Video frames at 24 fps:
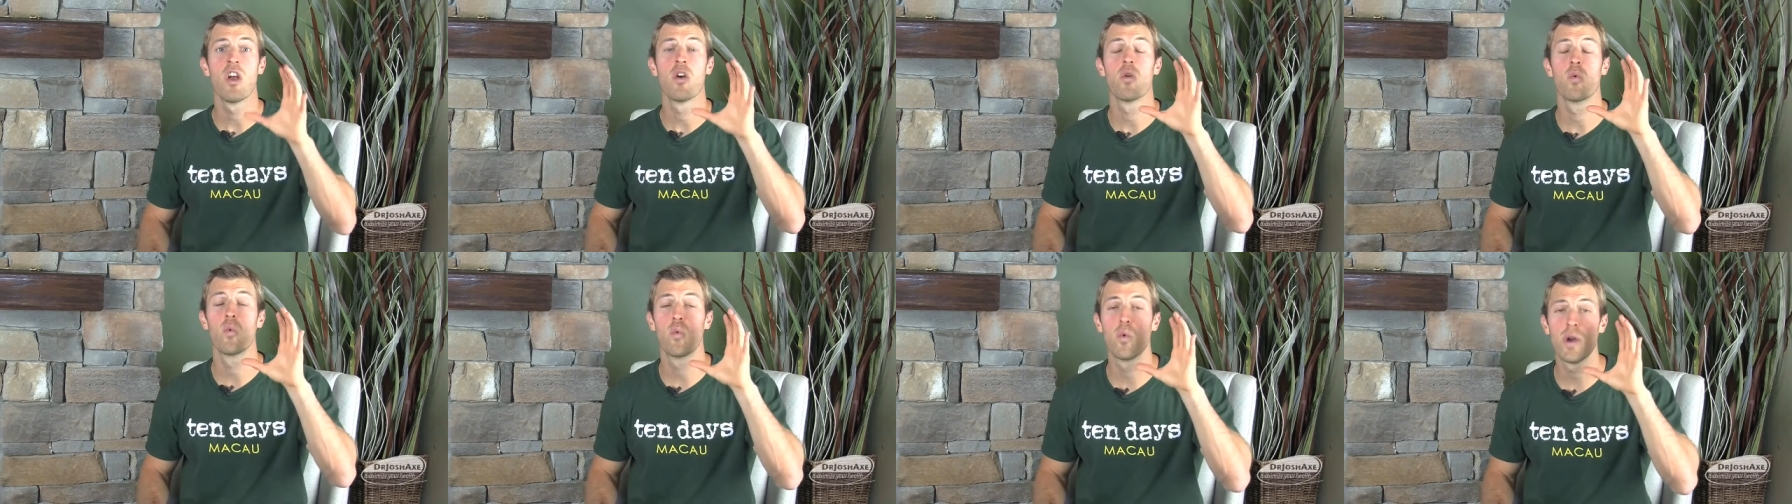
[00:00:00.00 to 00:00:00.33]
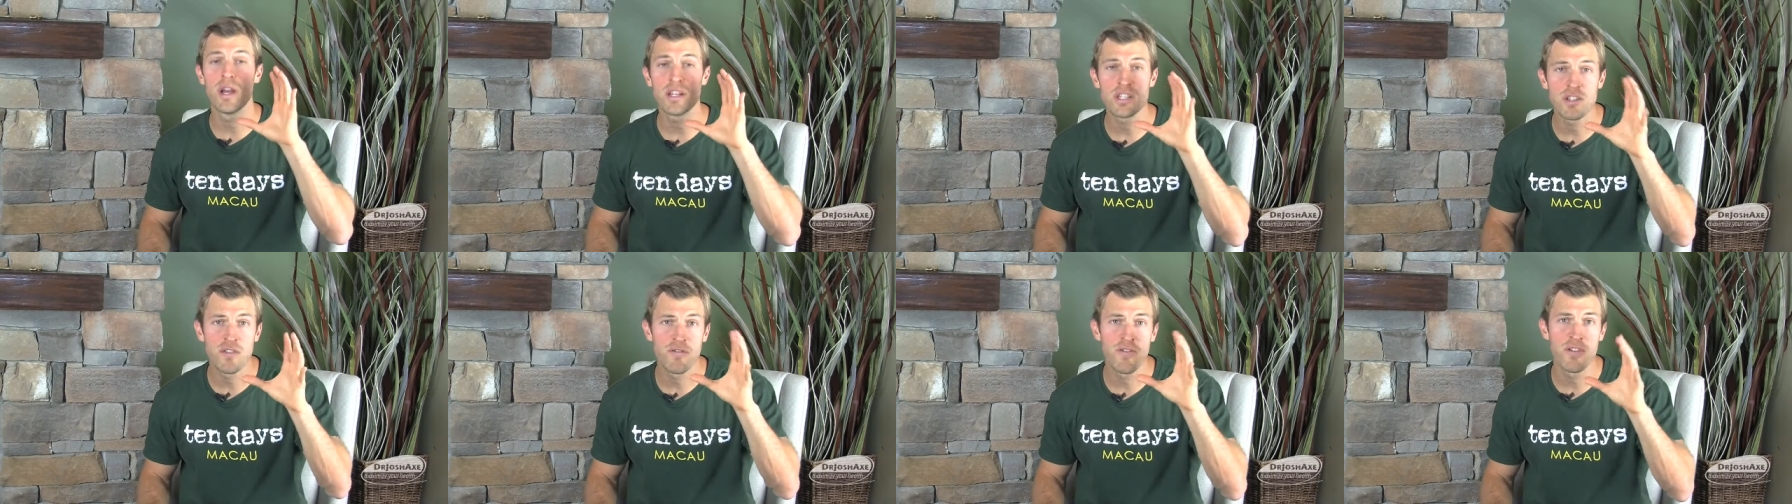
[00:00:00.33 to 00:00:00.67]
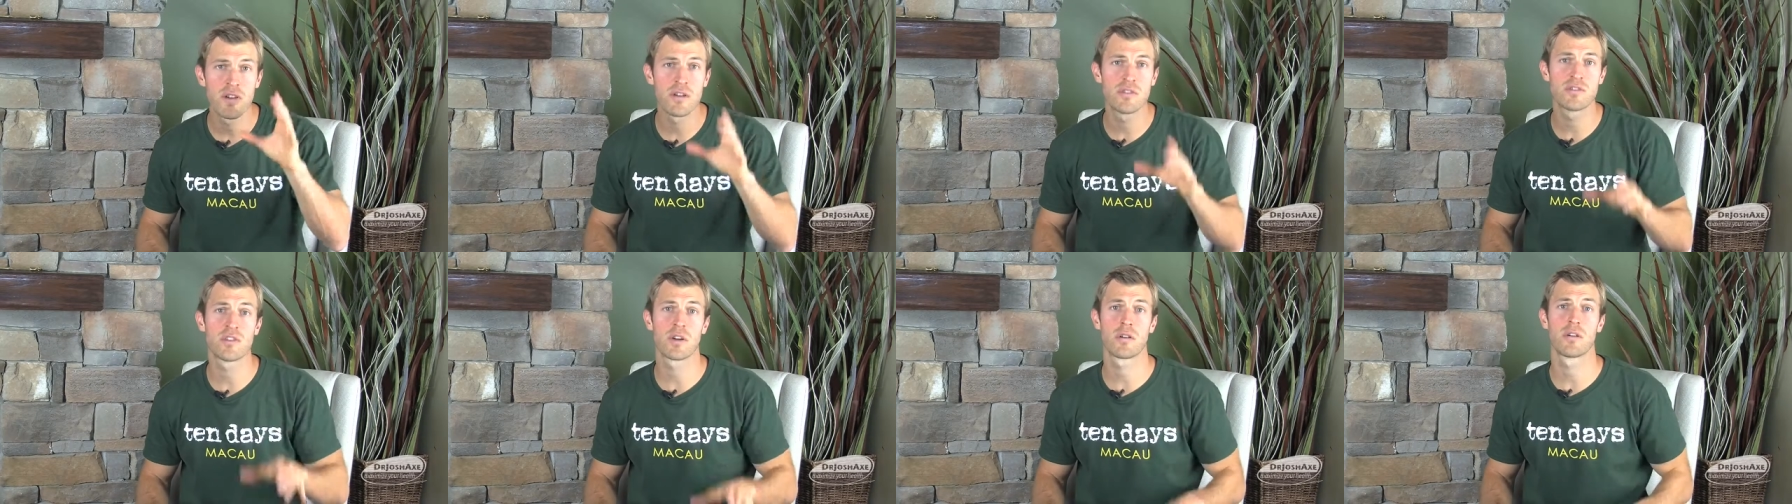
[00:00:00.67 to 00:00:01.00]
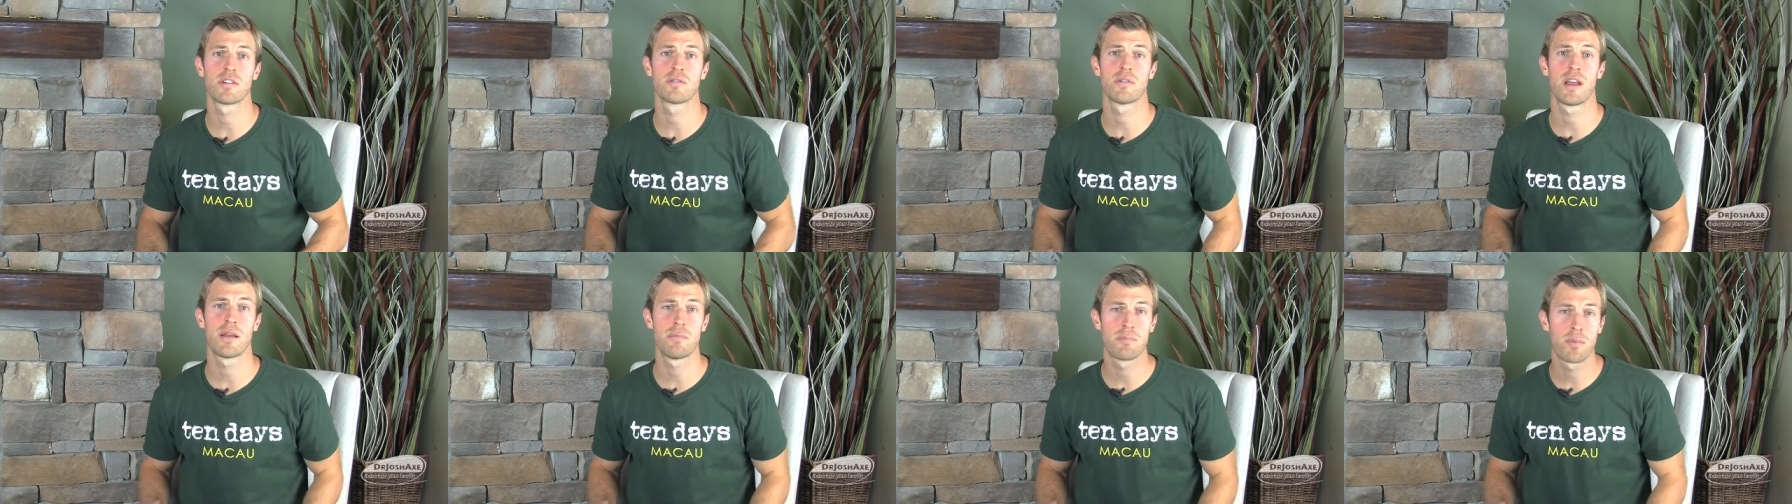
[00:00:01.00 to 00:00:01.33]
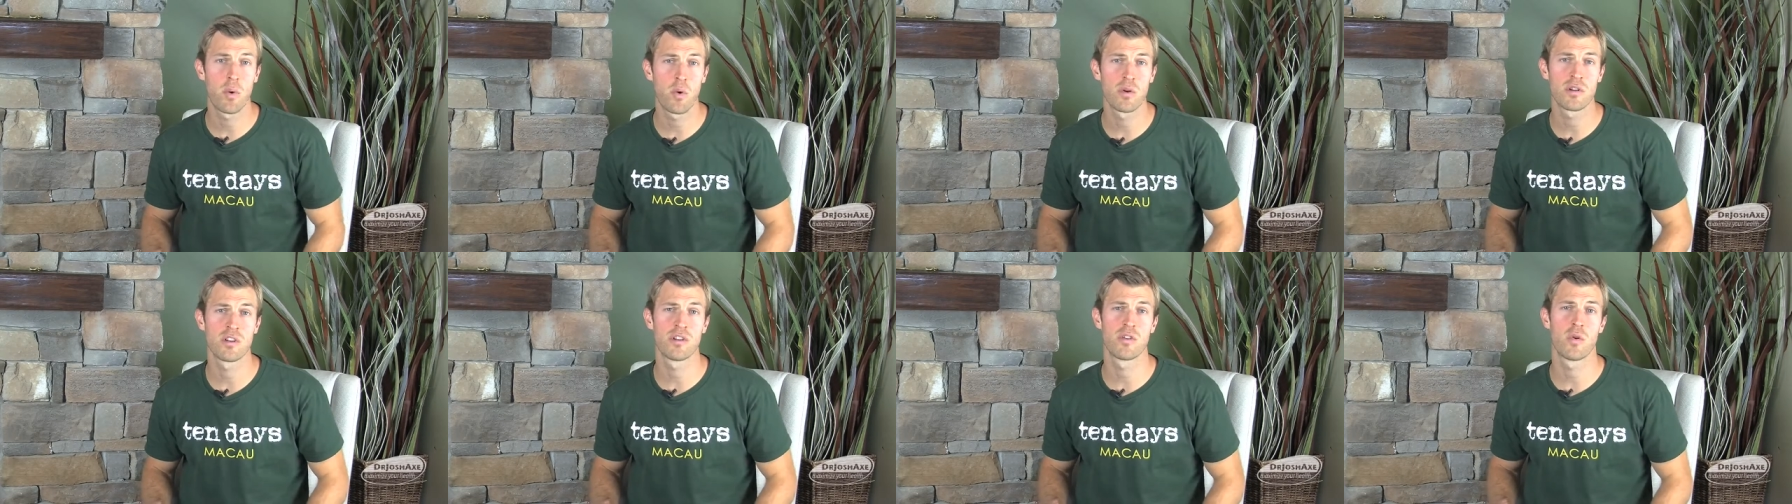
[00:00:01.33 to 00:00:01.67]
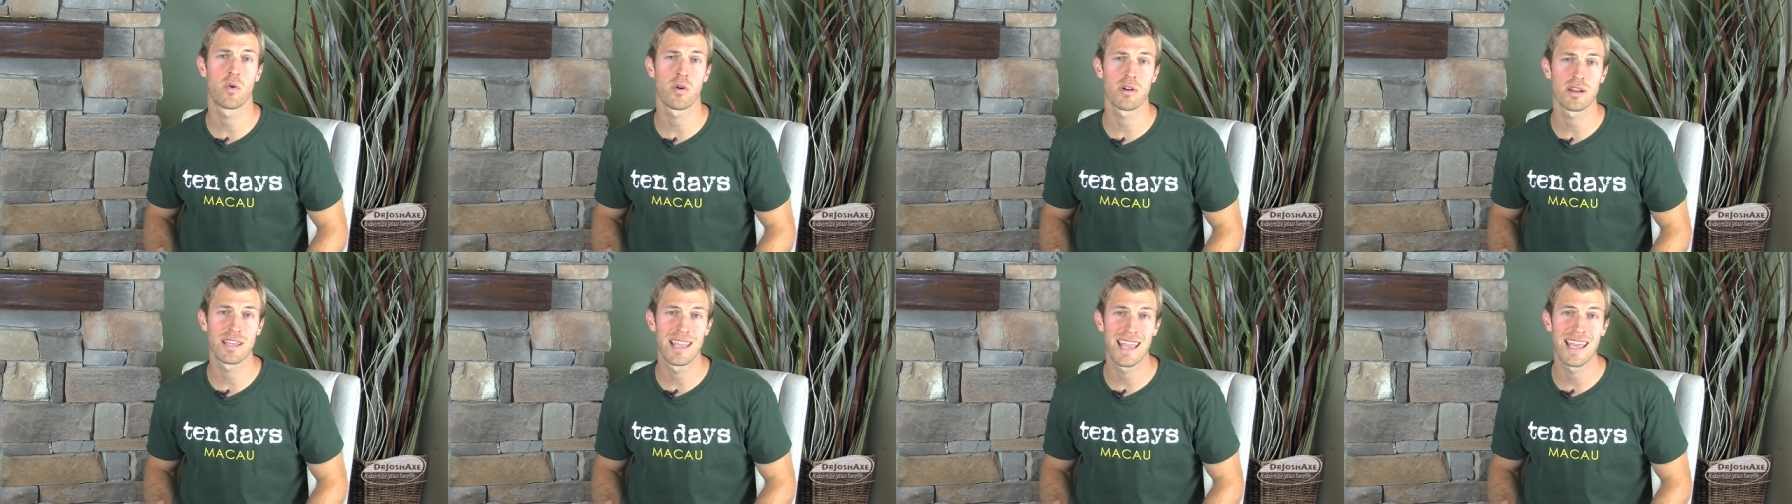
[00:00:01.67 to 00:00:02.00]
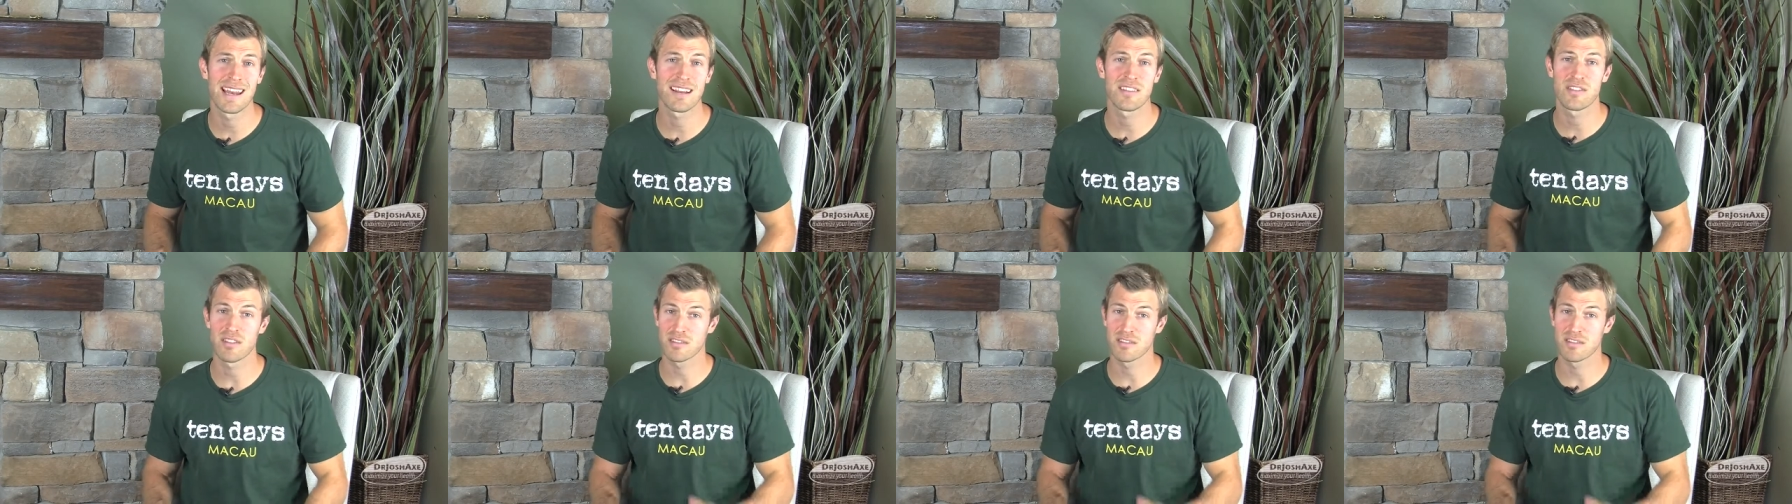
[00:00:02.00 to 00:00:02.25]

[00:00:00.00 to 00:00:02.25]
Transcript: which foods are important to do organic,